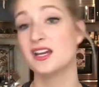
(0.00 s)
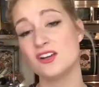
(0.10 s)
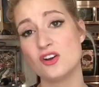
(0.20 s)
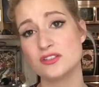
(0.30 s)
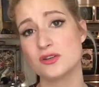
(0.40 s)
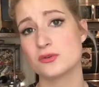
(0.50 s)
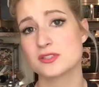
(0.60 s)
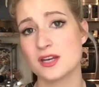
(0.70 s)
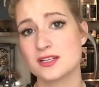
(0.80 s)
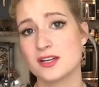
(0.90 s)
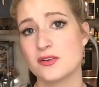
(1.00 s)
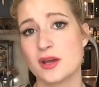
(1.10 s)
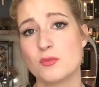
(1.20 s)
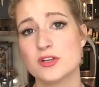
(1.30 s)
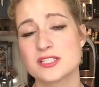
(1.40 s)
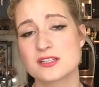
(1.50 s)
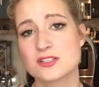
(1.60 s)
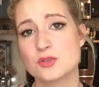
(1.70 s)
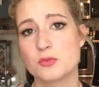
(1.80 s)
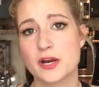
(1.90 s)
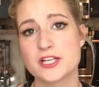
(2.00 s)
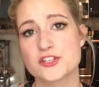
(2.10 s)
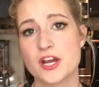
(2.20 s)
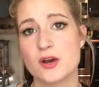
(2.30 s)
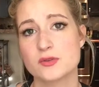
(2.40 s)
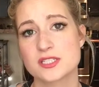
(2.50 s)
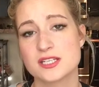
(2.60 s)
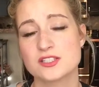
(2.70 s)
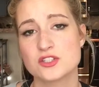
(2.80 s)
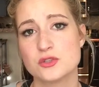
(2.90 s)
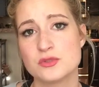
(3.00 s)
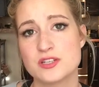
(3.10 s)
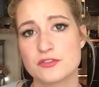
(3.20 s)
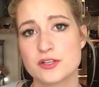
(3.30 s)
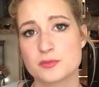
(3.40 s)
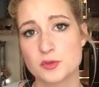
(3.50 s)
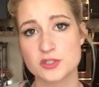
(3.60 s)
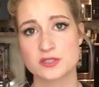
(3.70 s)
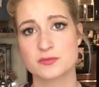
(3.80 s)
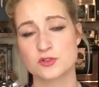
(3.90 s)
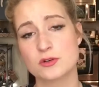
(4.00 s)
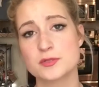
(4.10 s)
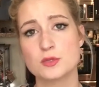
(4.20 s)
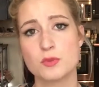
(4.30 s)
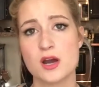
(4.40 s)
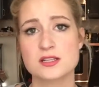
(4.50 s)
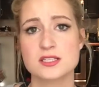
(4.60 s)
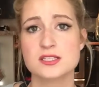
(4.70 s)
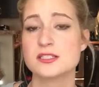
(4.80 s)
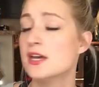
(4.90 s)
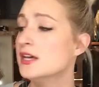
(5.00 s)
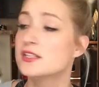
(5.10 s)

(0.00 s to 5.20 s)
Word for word: And also, side note, I'm wanting to branch out into different book subscription boxes.